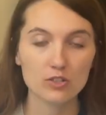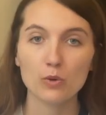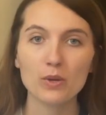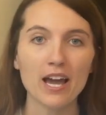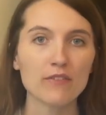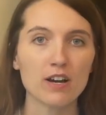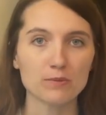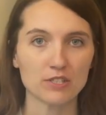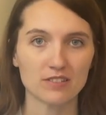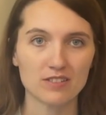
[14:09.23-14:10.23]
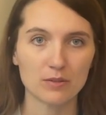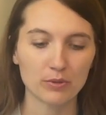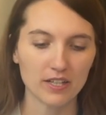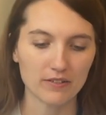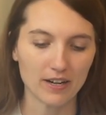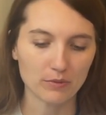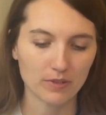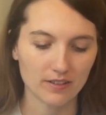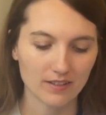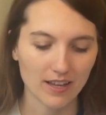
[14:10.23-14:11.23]
So we have options to play around
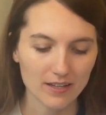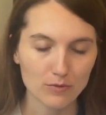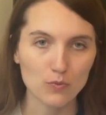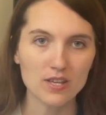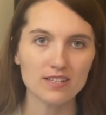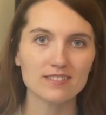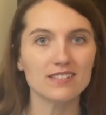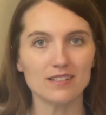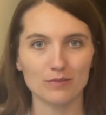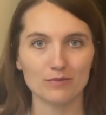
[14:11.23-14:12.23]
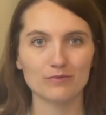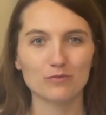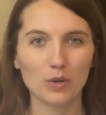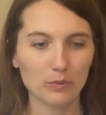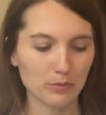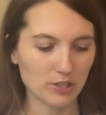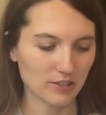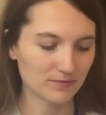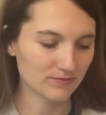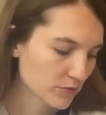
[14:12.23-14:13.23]
with, and we can see what will be
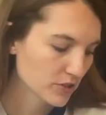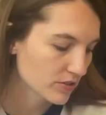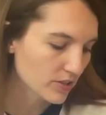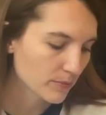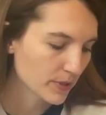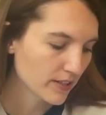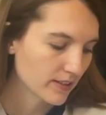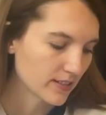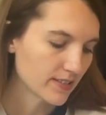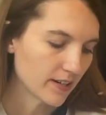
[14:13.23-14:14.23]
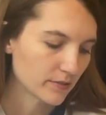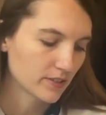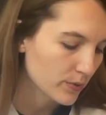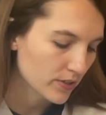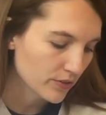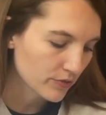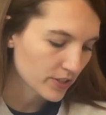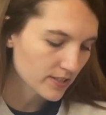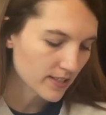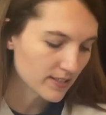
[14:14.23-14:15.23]
good. I'm just gonna start picking things out. One of the
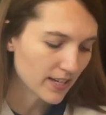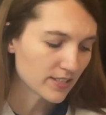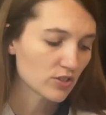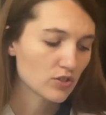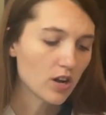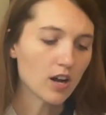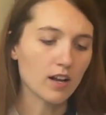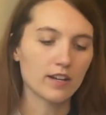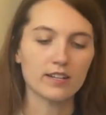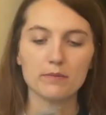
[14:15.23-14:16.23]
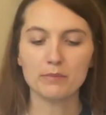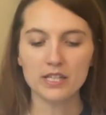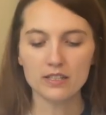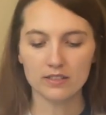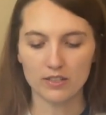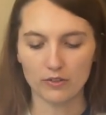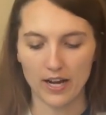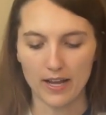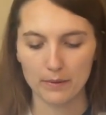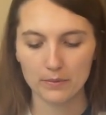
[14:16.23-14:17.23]
first things that I saw and immediately
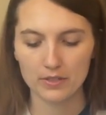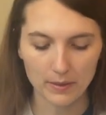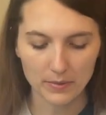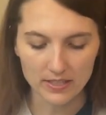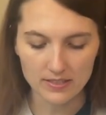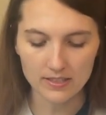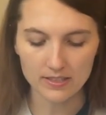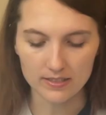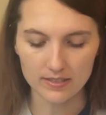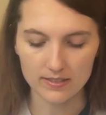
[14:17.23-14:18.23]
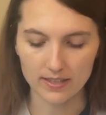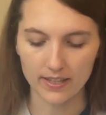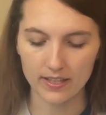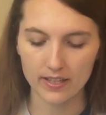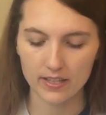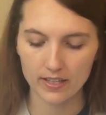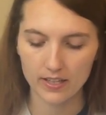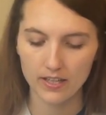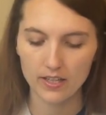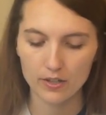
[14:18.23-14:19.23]
grabbed, I'm guessing this is like
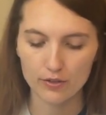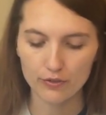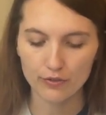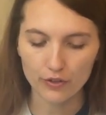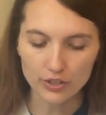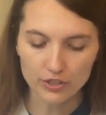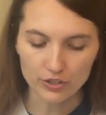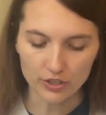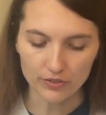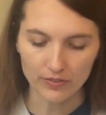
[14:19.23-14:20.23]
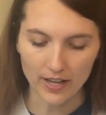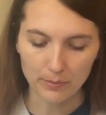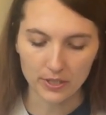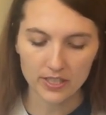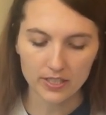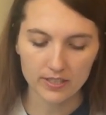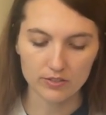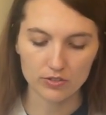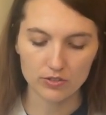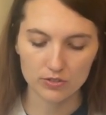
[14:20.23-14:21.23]
furniture fabric,
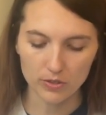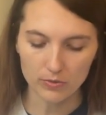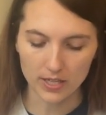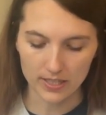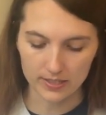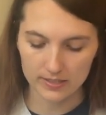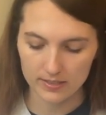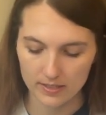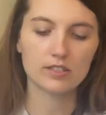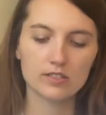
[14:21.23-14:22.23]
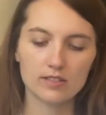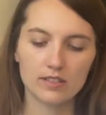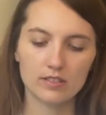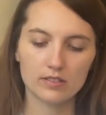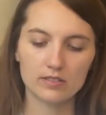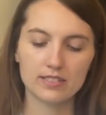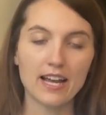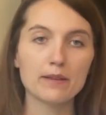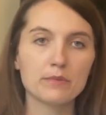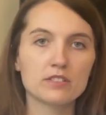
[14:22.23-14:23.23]
because it's so nice. There's little
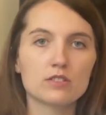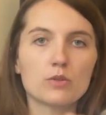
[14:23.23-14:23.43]
diamond